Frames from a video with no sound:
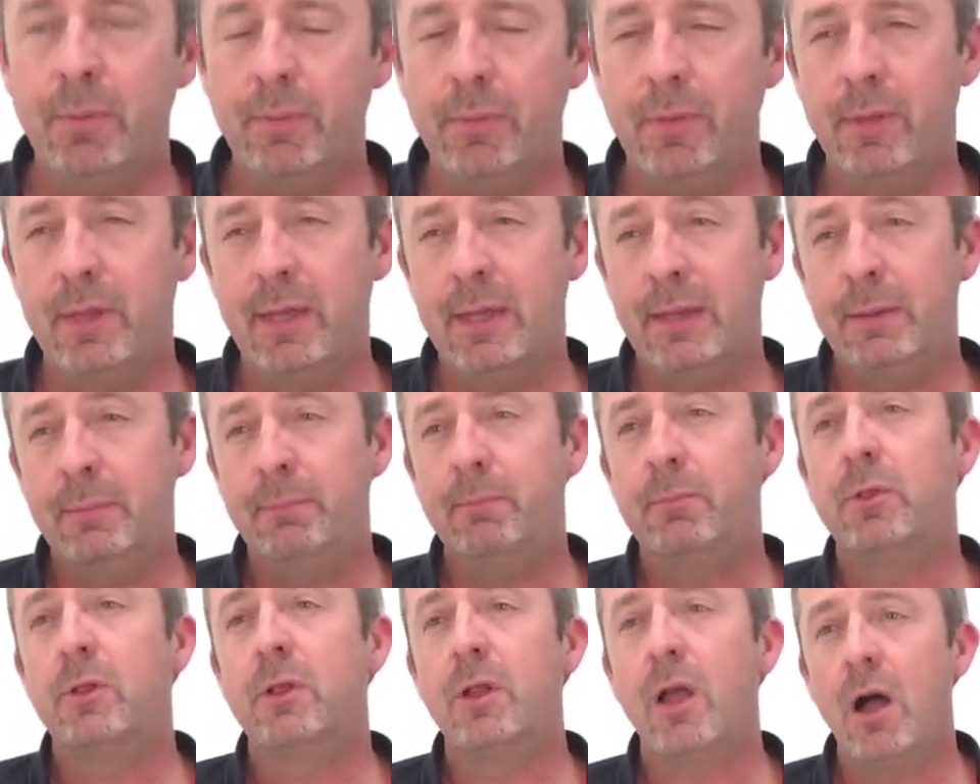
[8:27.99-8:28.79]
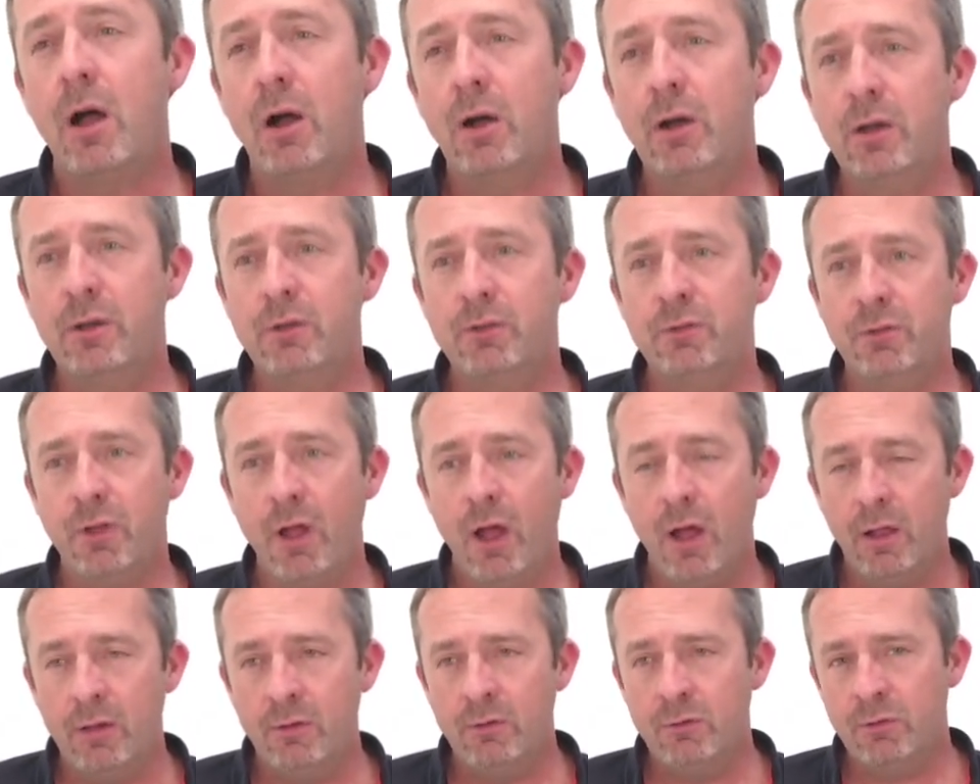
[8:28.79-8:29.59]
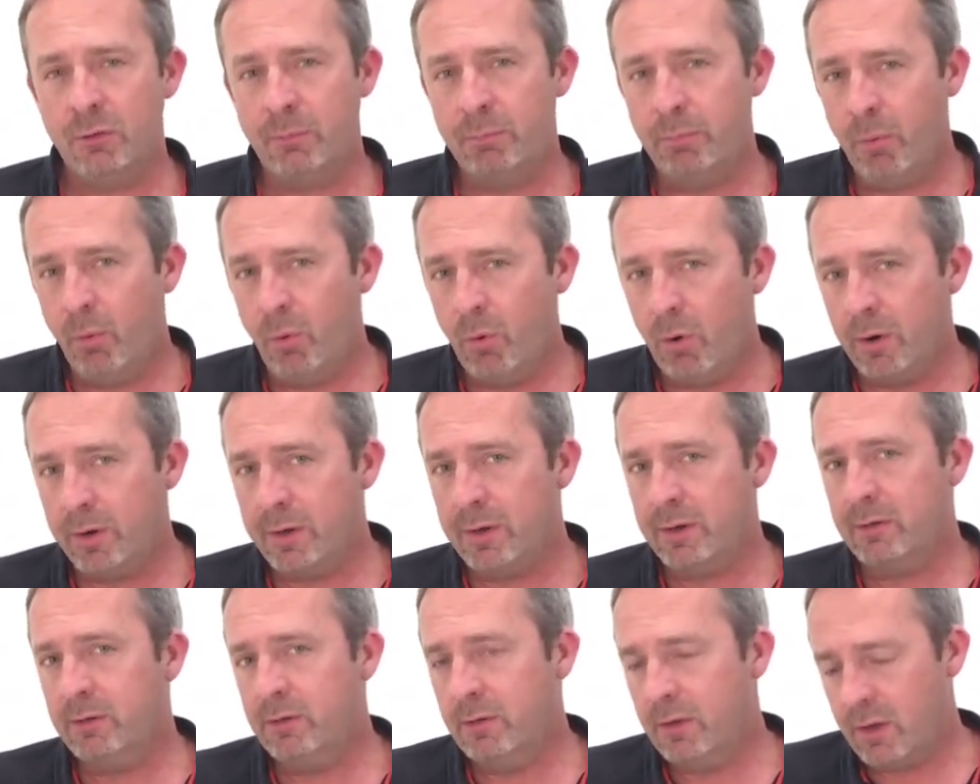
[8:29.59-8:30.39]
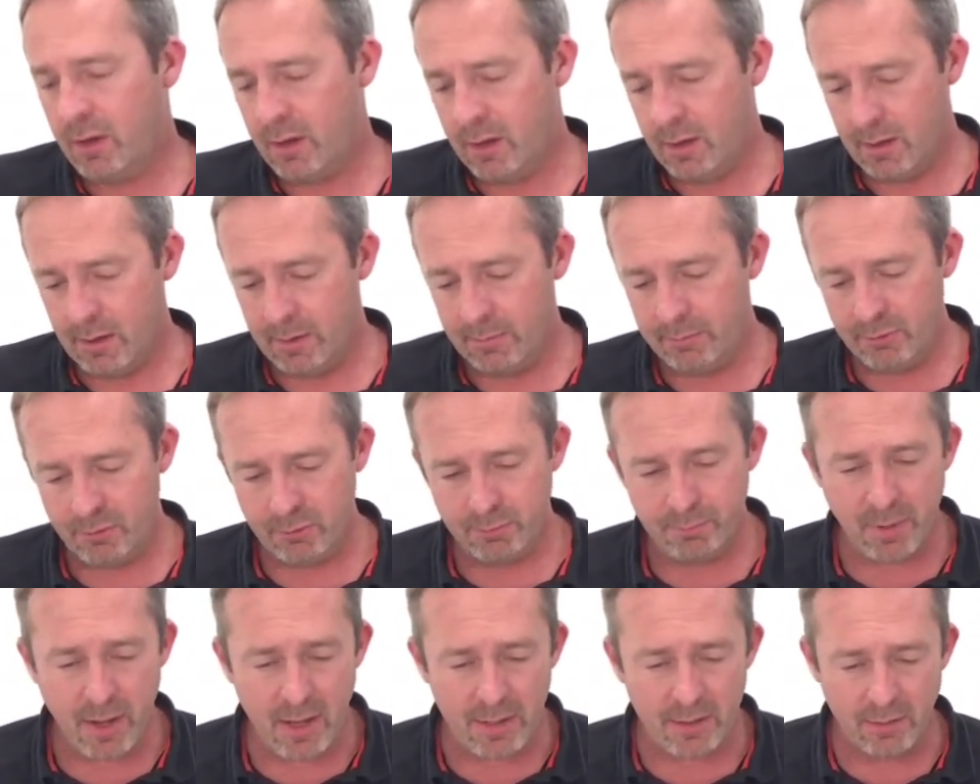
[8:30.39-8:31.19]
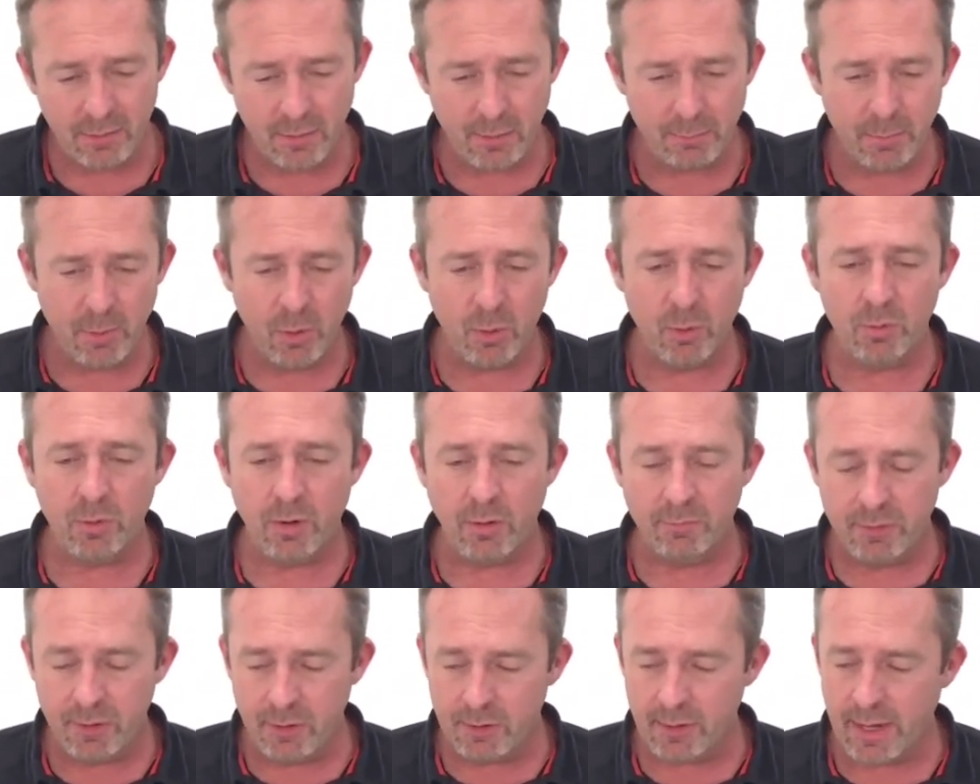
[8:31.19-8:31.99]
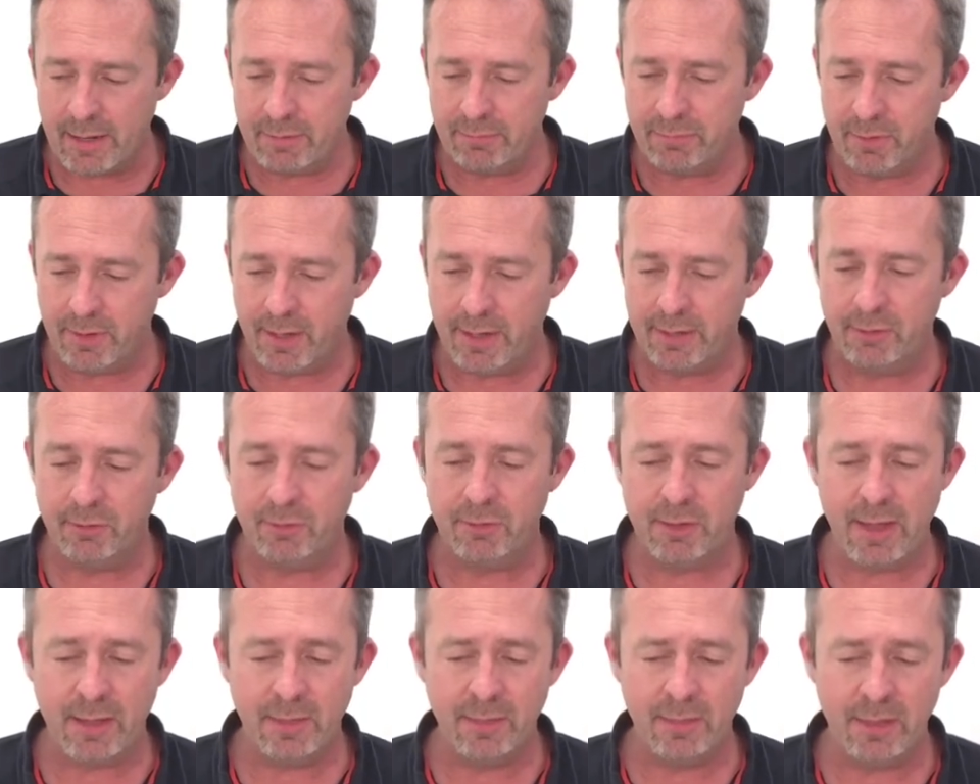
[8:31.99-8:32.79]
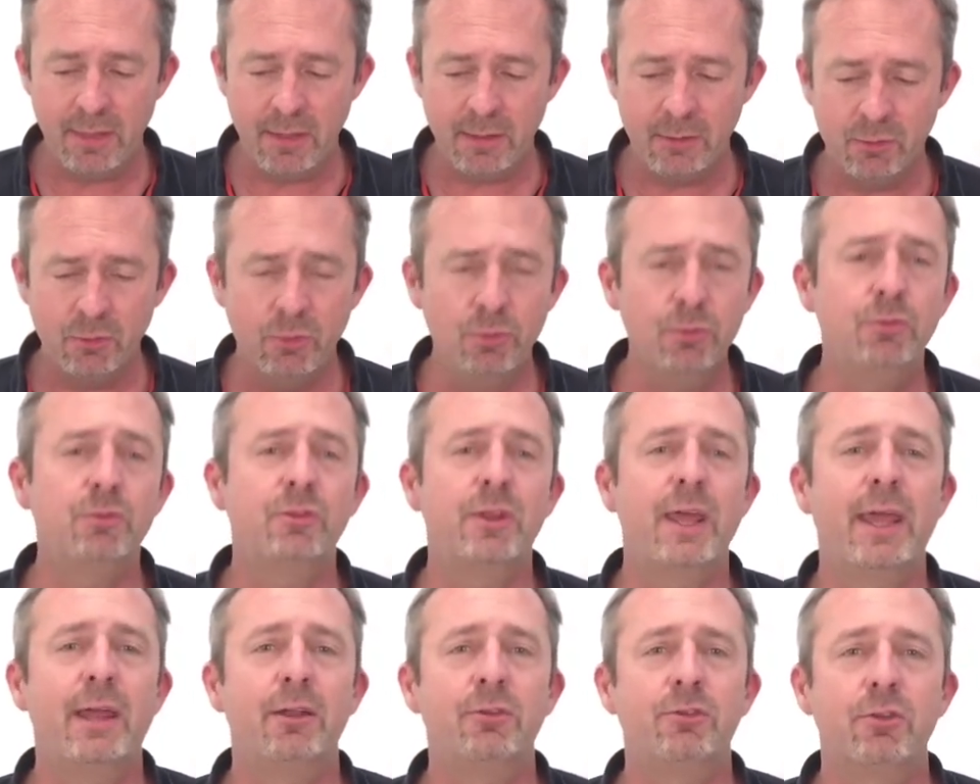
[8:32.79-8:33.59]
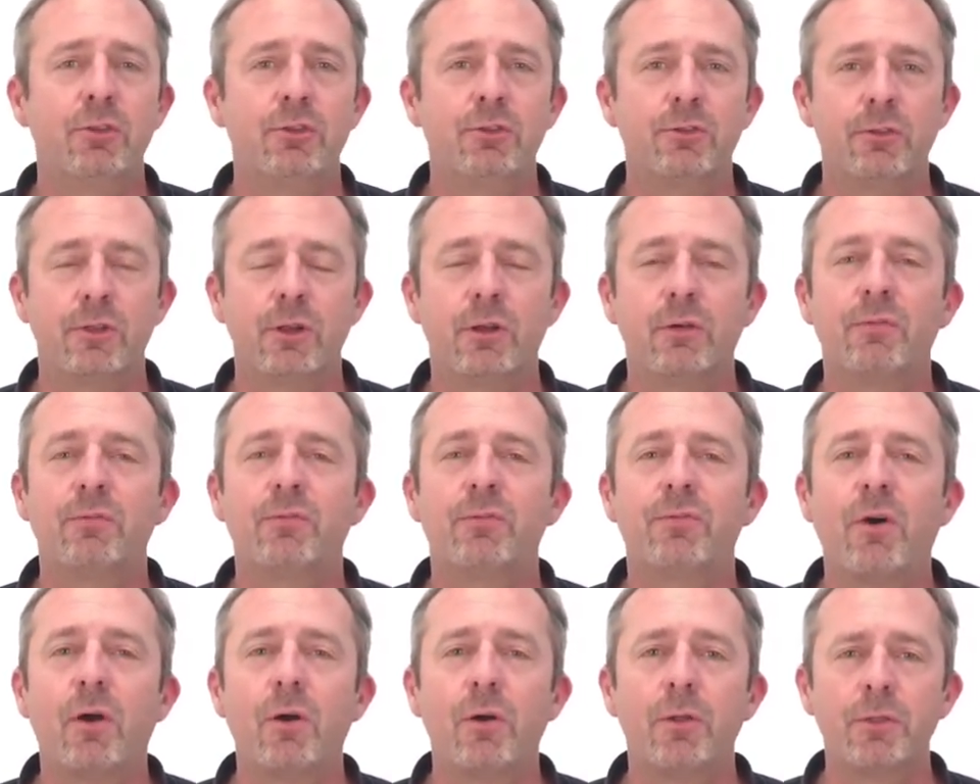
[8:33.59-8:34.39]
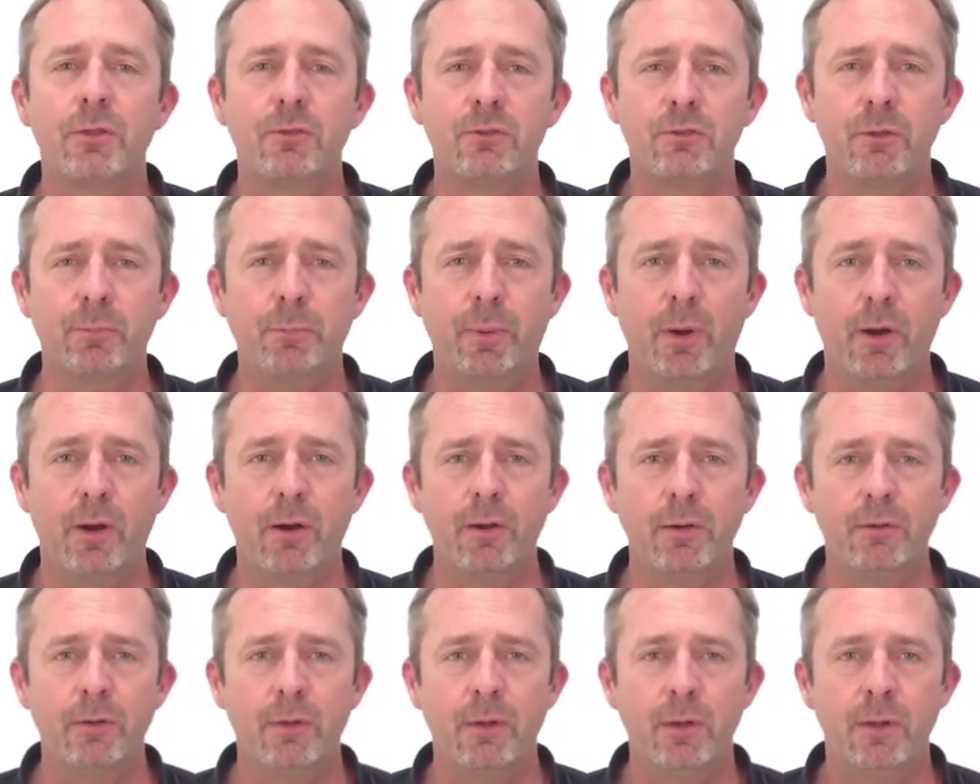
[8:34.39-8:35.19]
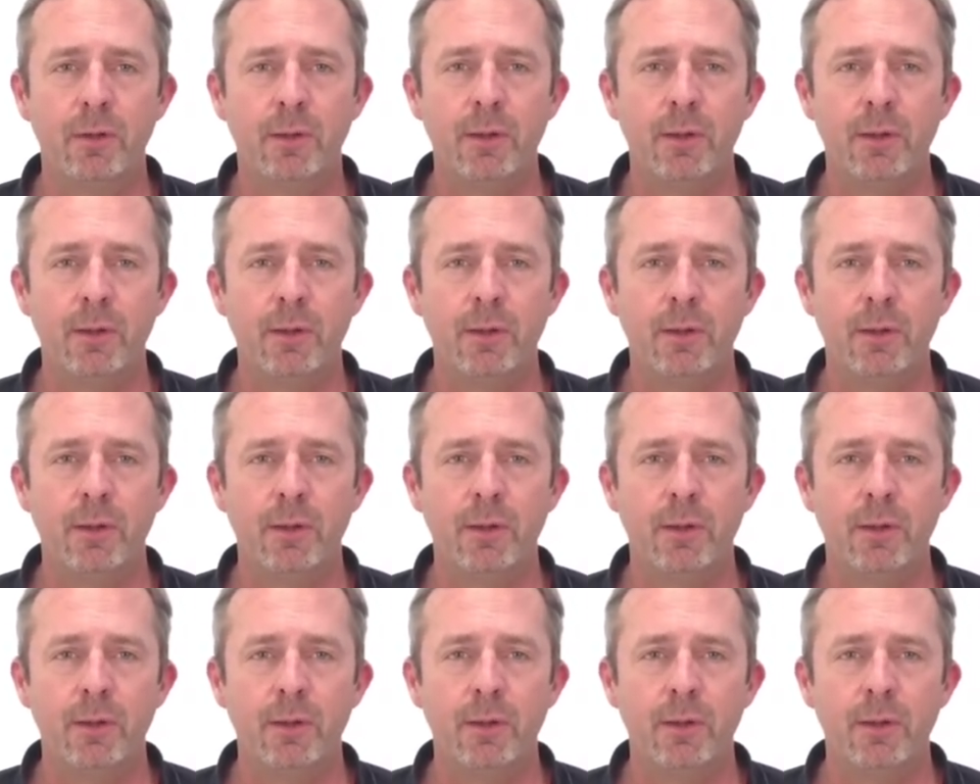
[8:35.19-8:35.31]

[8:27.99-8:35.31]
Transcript: the longest unsupported spot on the boat of your lifeline, say the two stanchions that are farthest apart.